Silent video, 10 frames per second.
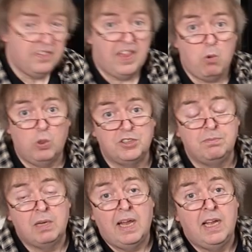That
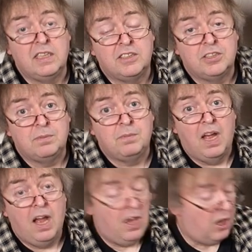wasn't planned.
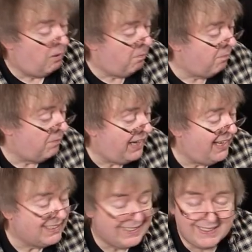
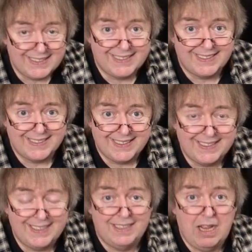It's
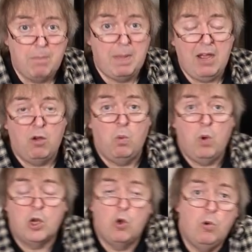about
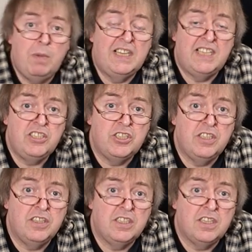what caught my
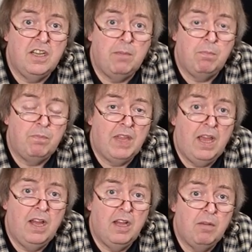attention at the time.
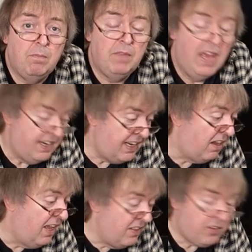
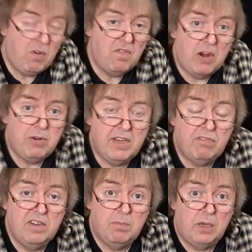Now, there are very
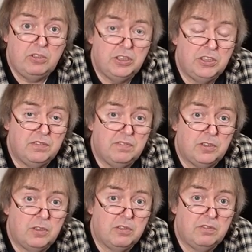different approaches to
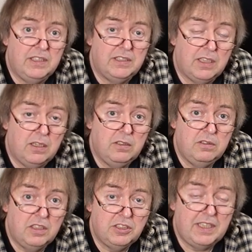photography.
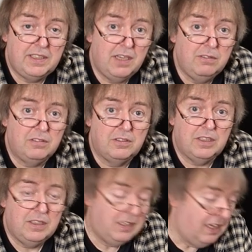So I say don't
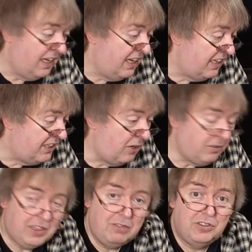think
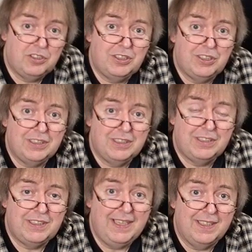
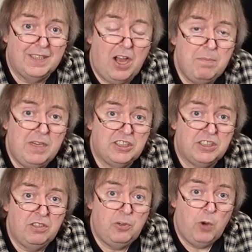that I'm
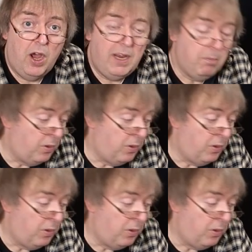necessarily right.